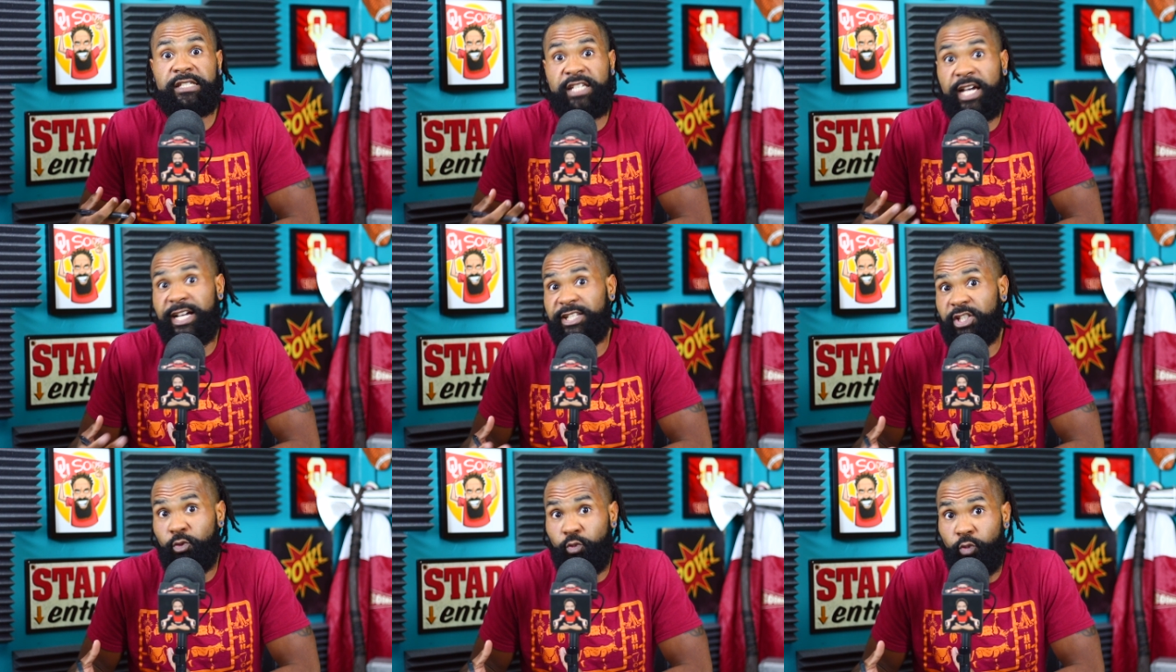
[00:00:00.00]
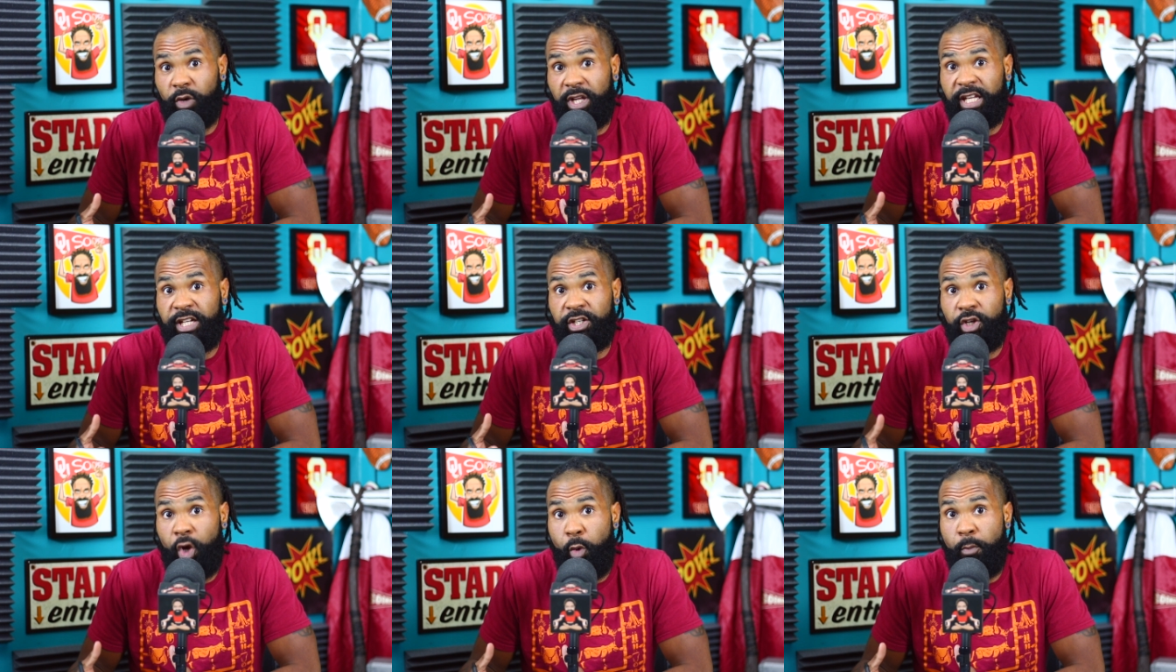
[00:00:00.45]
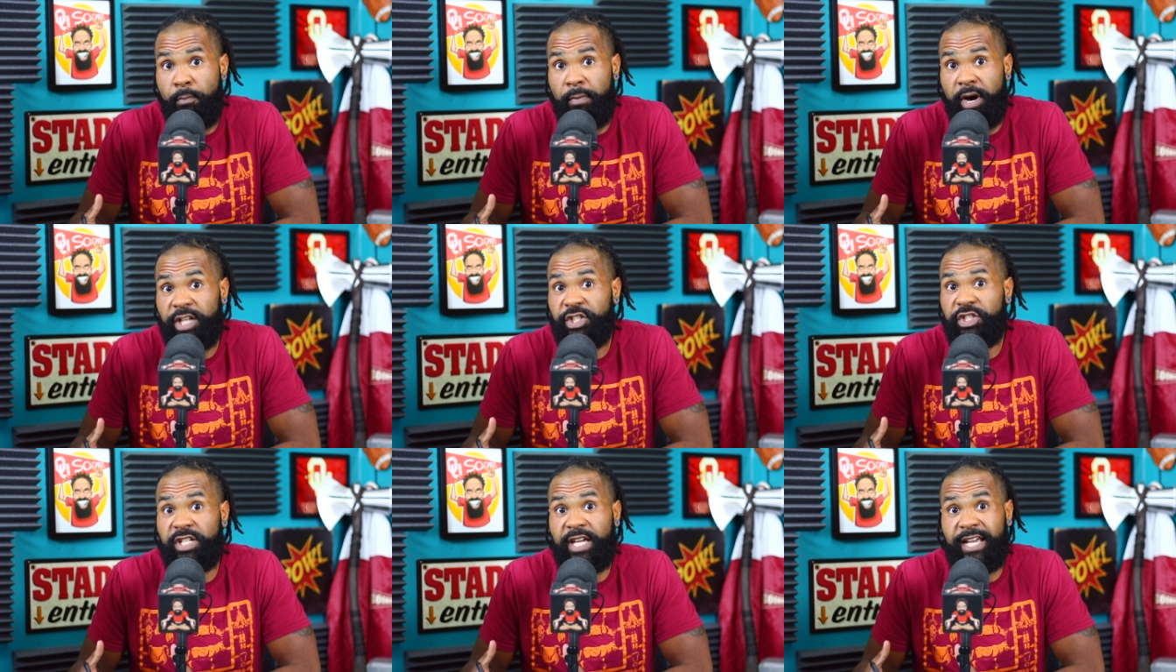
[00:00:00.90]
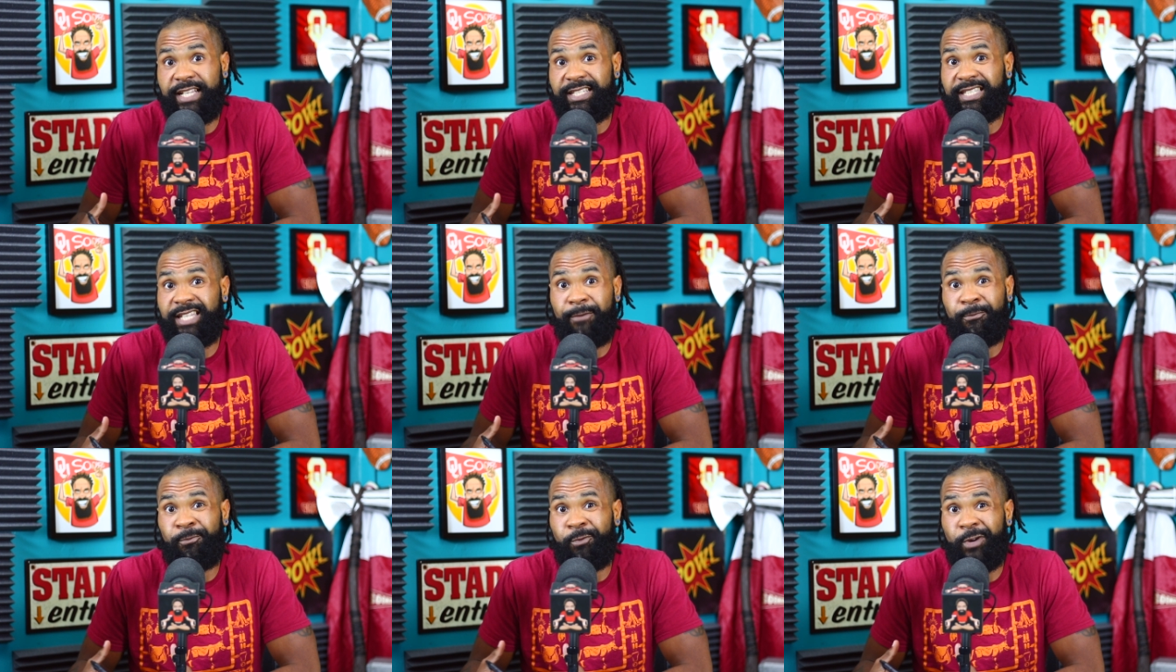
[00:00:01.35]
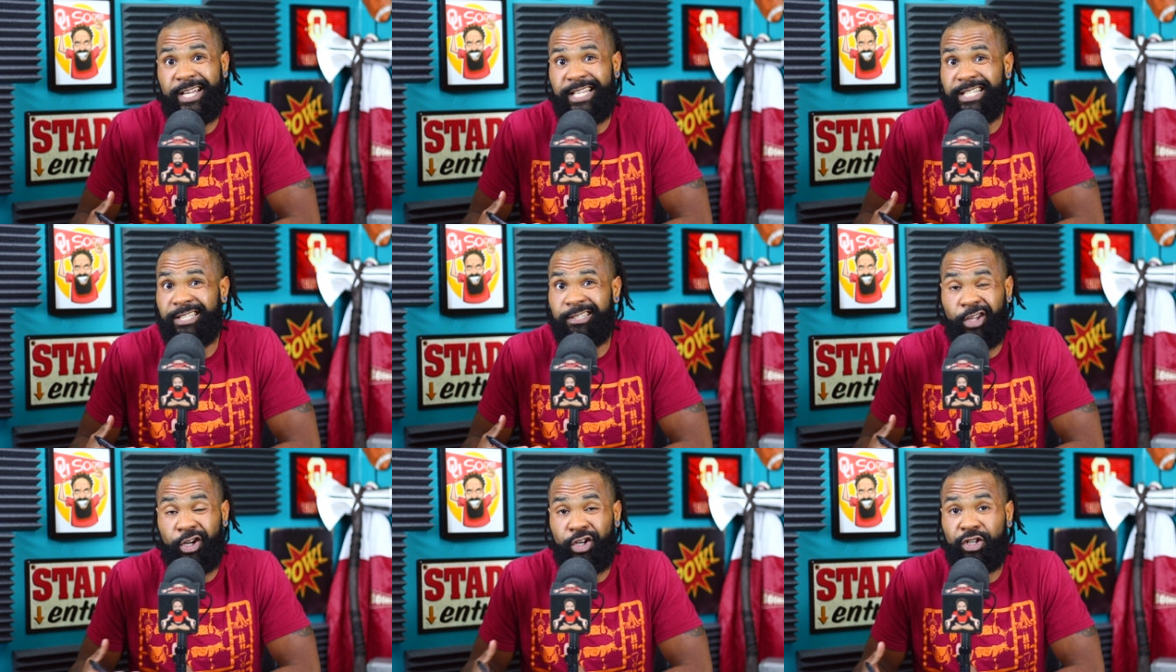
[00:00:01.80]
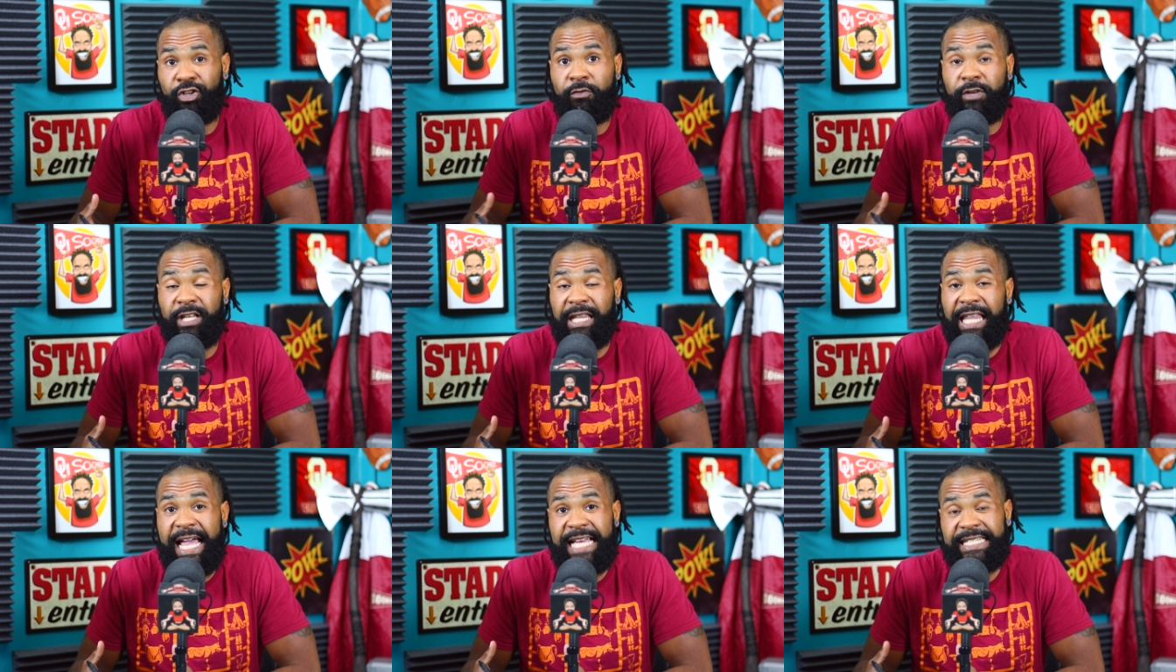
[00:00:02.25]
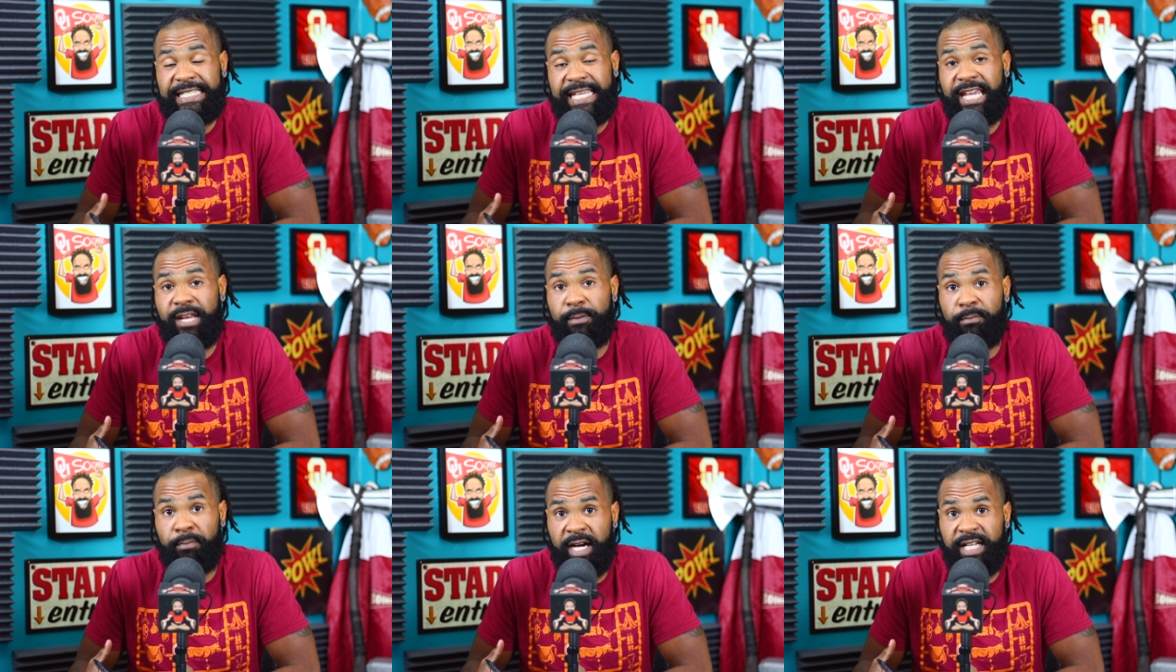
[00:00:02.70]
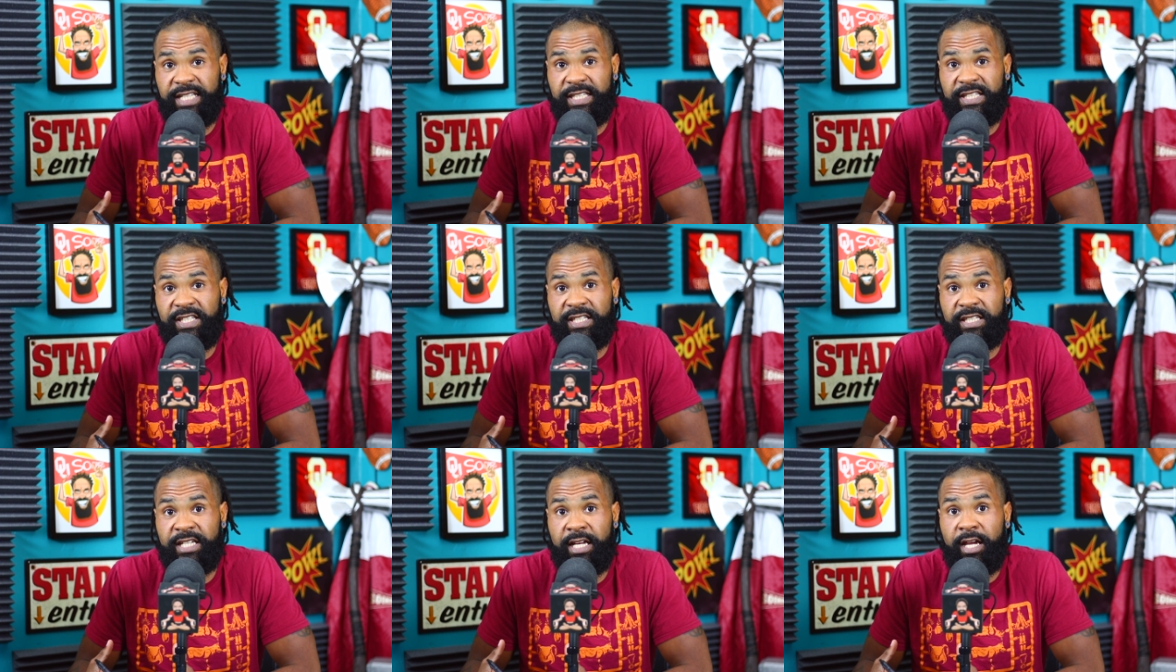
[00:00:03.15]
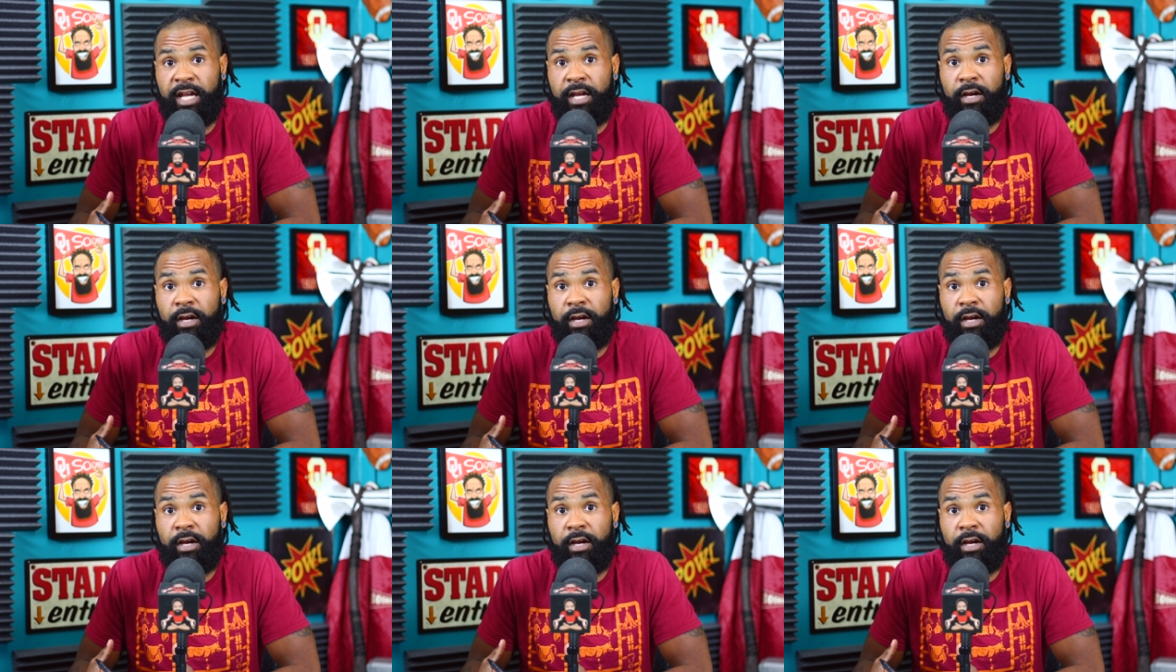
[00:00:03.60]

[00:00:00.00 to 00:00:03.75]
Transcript: doesn't really know much except what he's learned over the last eight months.